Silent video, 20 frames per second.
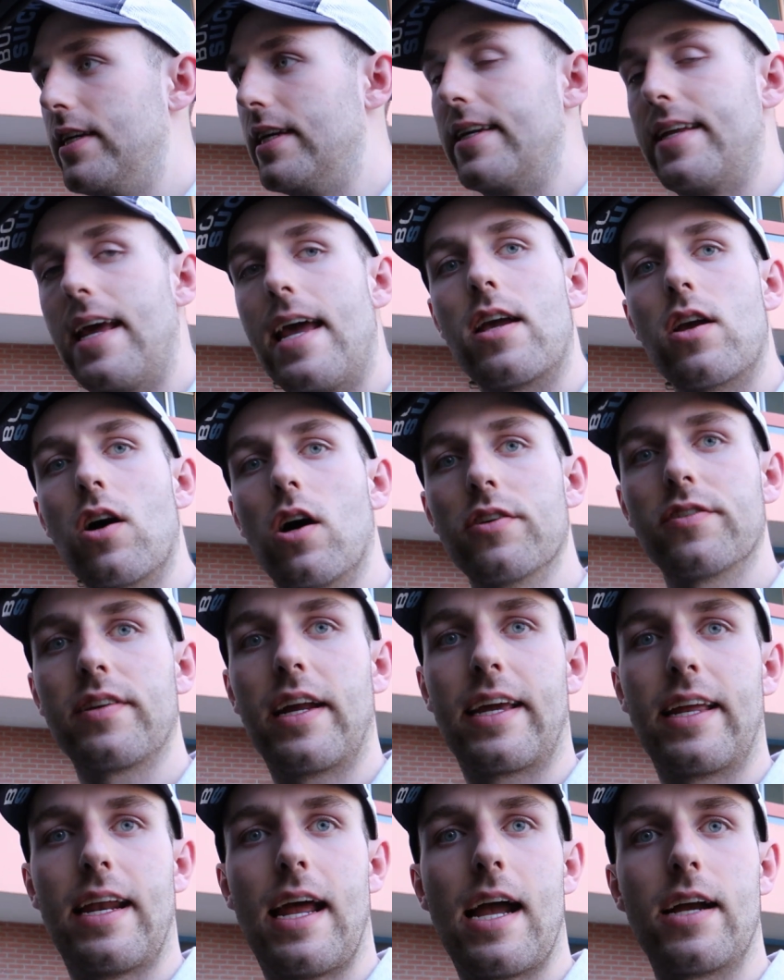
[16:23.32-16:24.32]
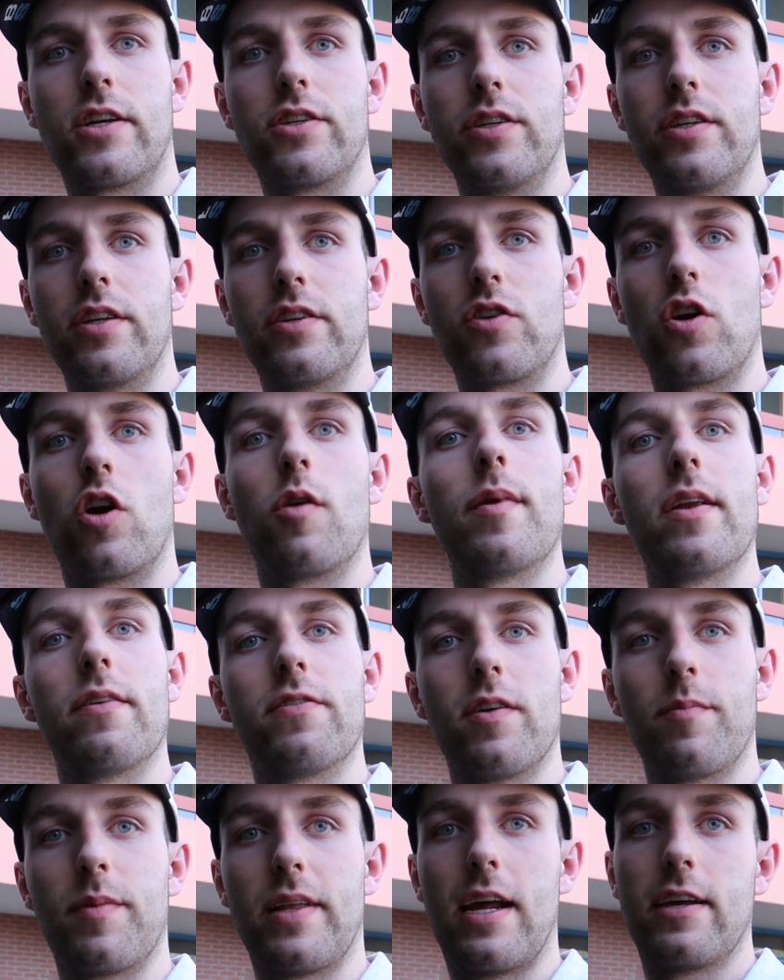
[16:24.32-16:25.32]
e-daykost, I can actually determine
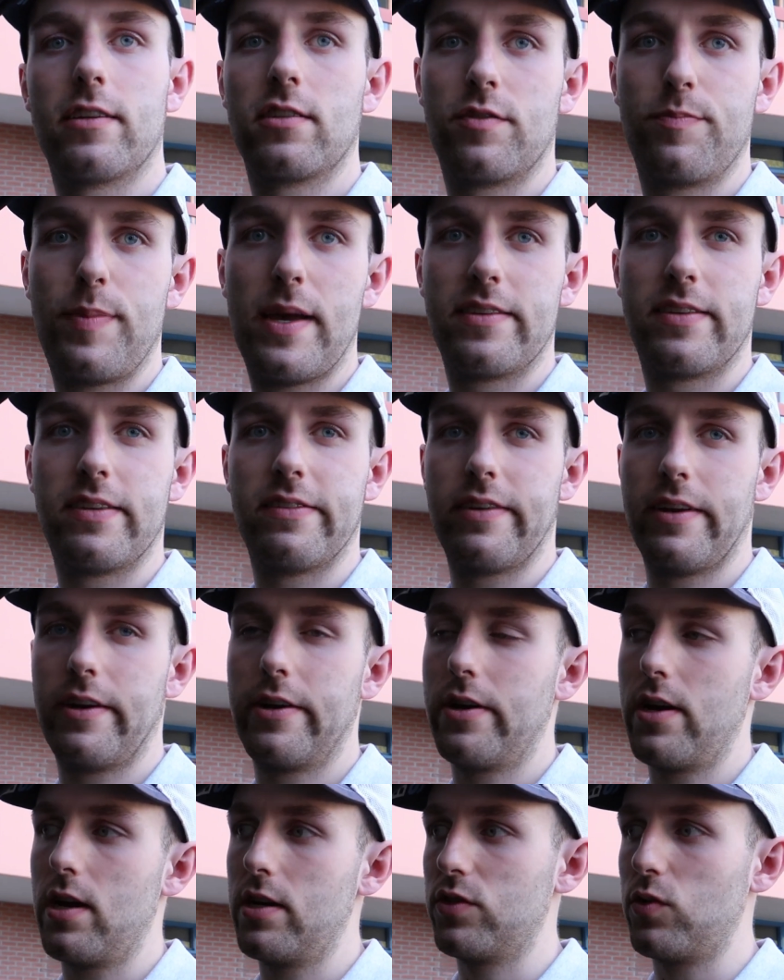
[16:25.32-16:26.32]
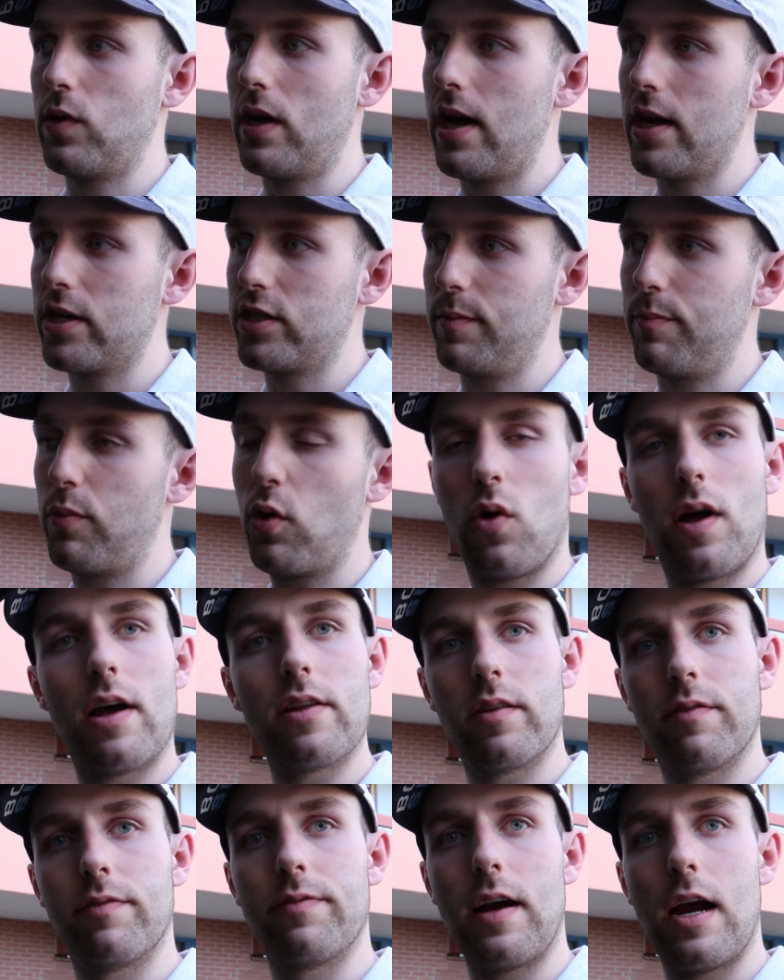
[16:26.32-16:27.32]
if something has asbestos in it or not. So I'll actually pull
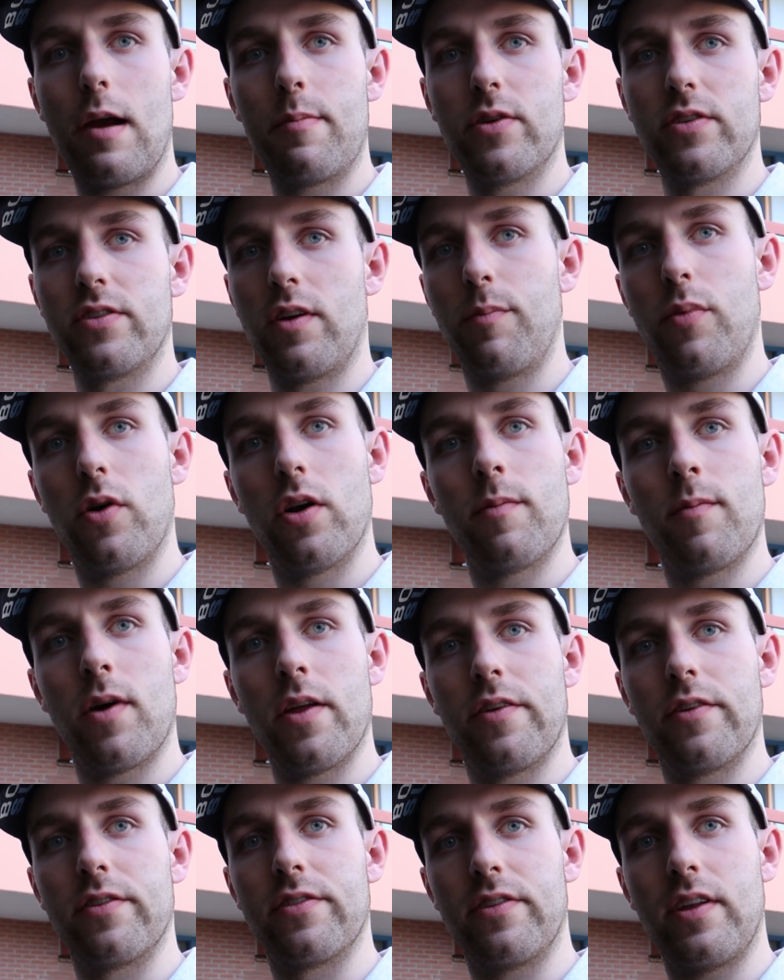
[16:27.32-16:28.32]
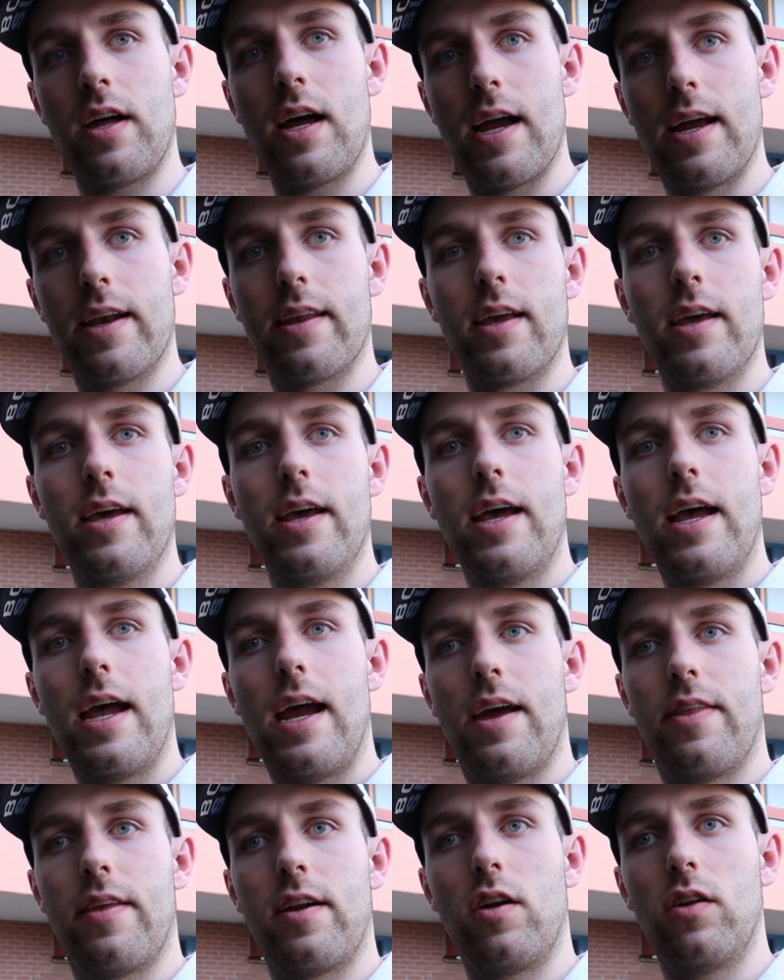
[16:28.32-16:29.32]
out the fibers, I'll put them on the slide,
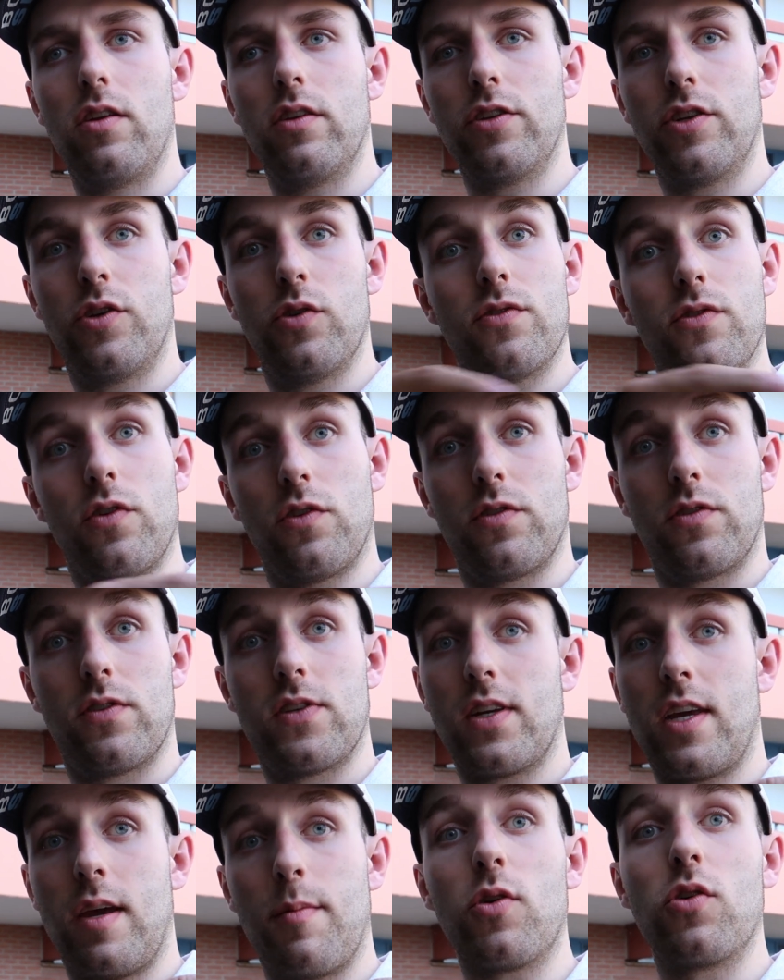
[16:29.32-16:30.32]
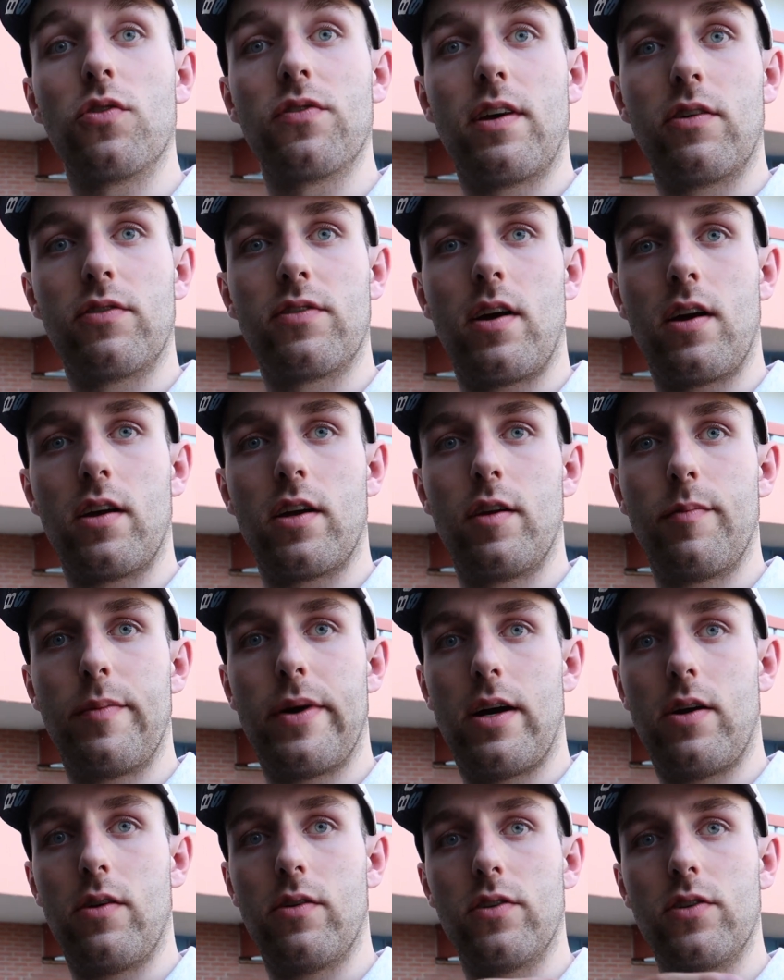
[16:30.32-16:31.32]
and then I'll use those chemicals I was talking
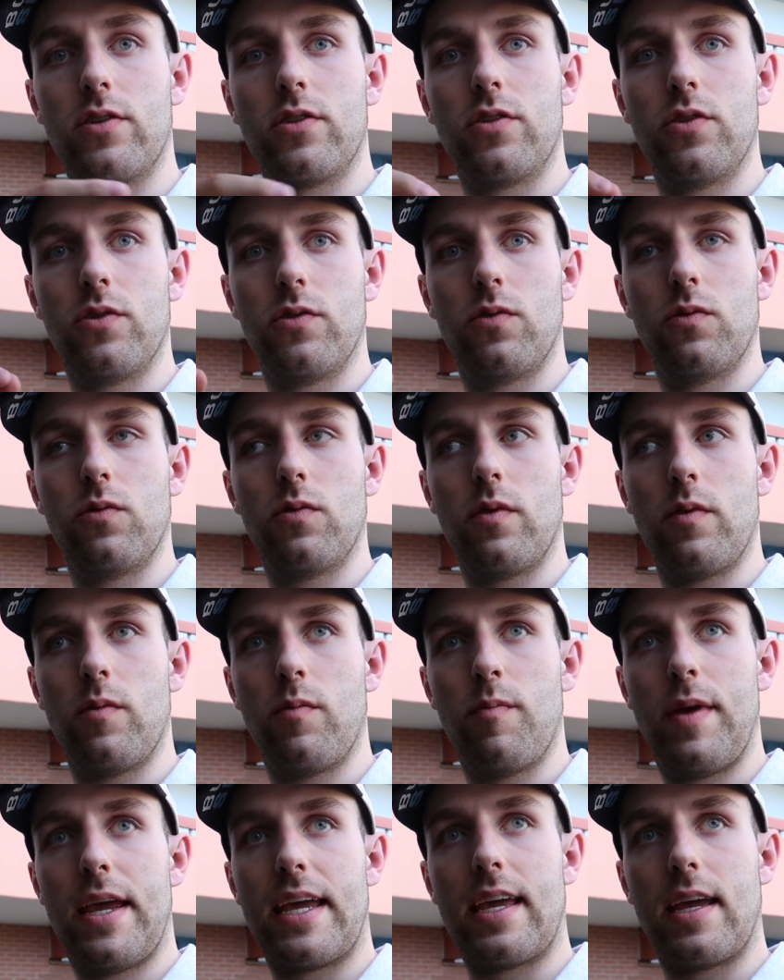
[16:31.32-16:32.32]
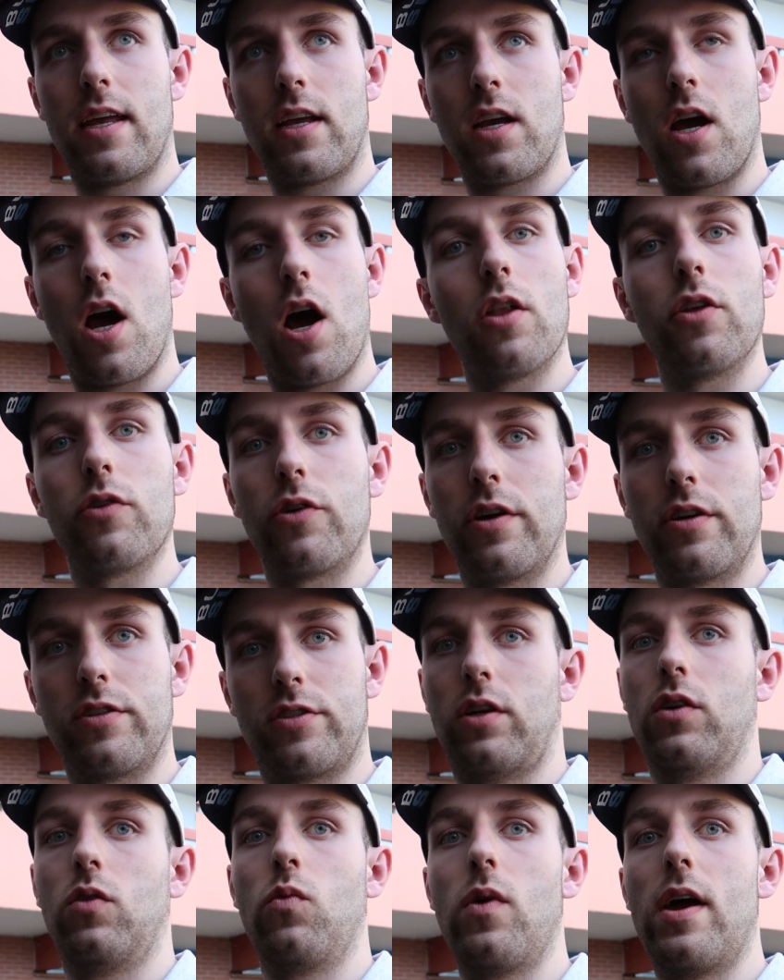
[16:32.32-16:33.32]
about to make it color in a
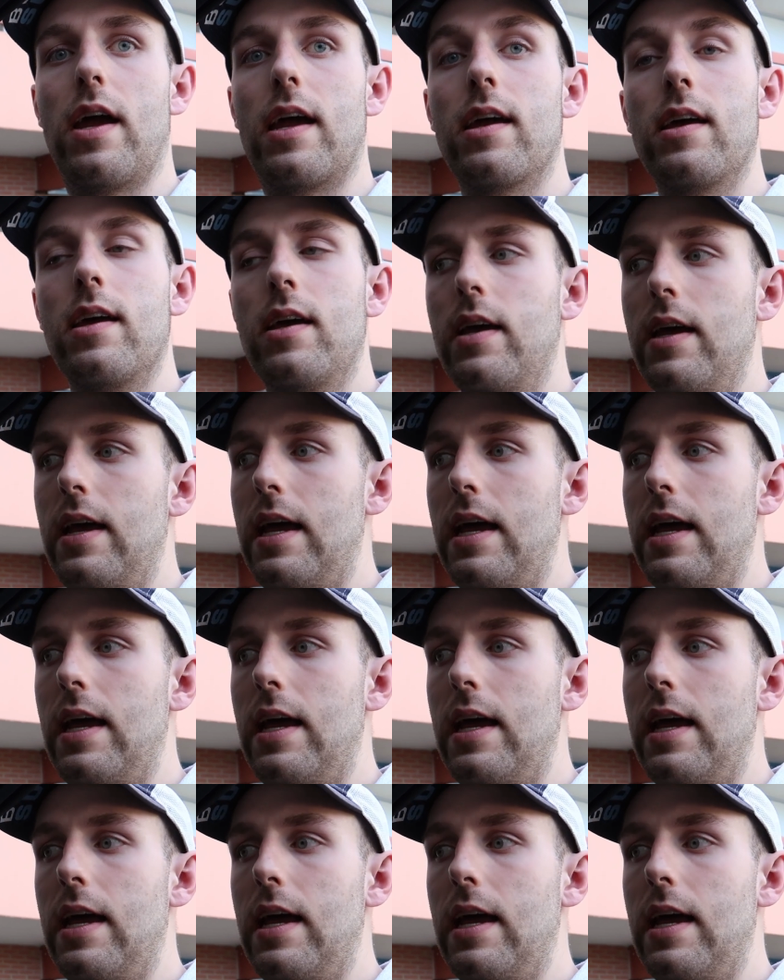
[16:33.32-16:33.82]
certain way.